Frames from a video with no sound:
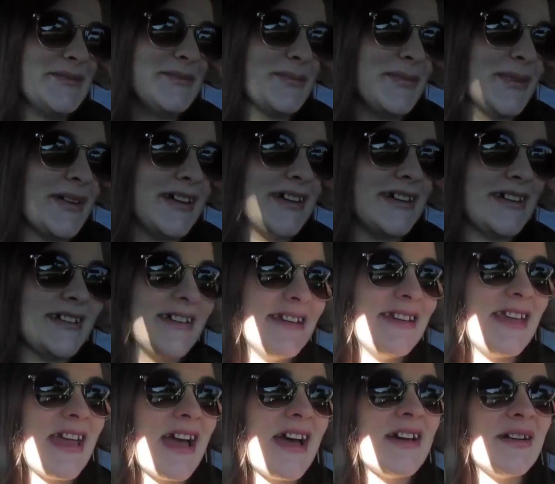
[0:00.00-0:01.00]
but
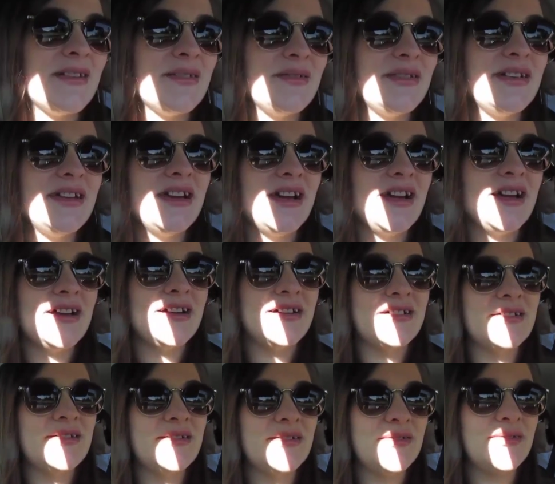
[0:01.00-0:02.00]
yeah, we
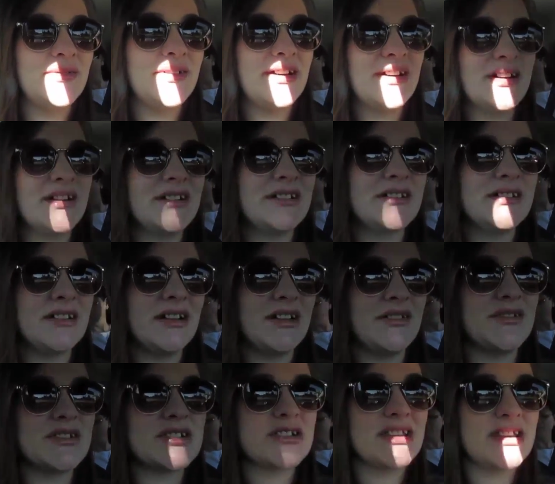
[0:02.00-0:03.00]
uh, we are
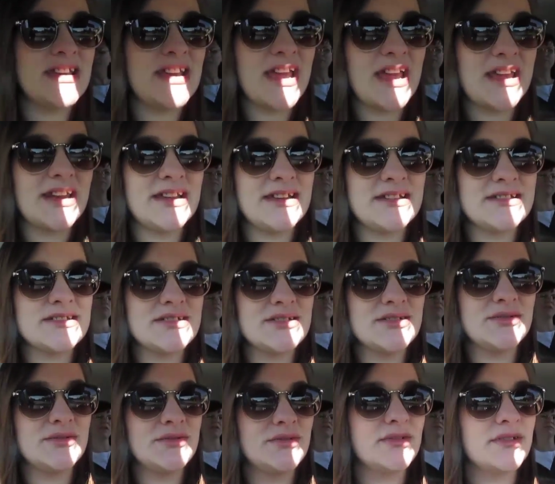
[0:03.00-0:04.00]
officially heading
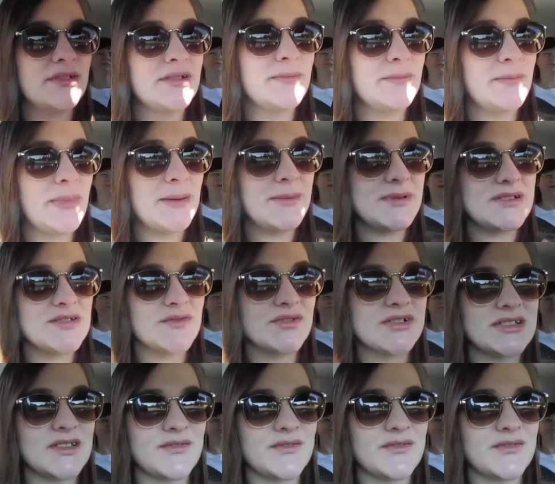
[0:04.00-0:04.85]
to Baby's First